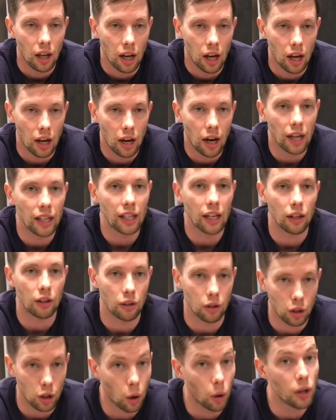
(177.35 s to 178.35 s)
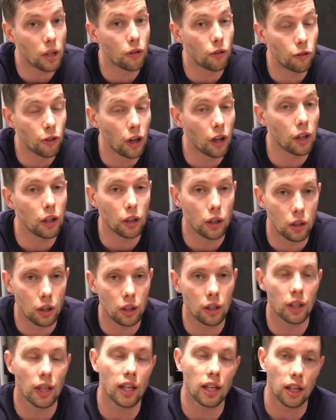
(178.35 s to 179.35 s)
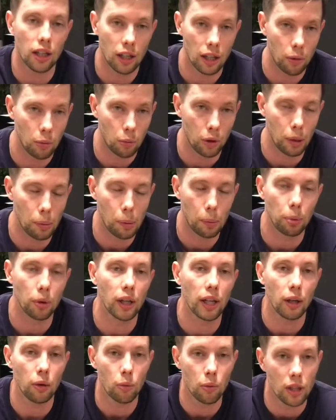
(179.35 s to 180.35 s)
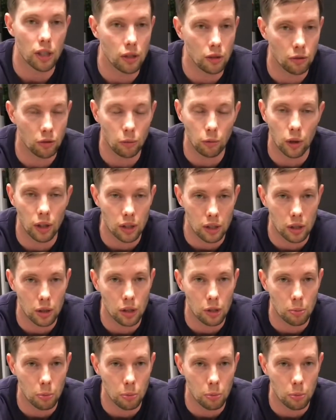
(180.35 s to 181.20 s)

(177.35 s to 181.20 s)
Again, going to failure, couldn't hit it, went up a plate, went to as